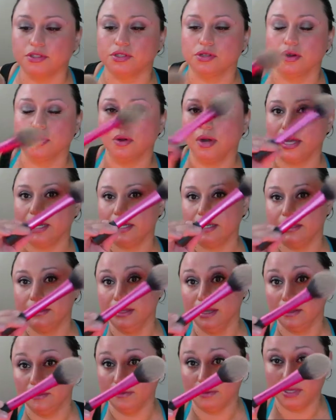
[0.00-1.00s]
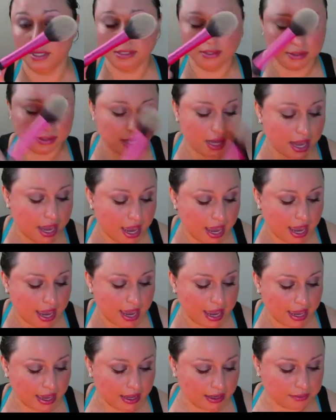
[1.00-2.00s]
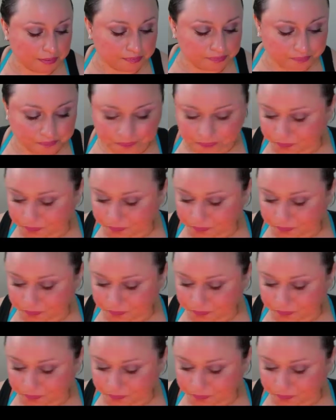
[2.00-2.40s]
So I love this, and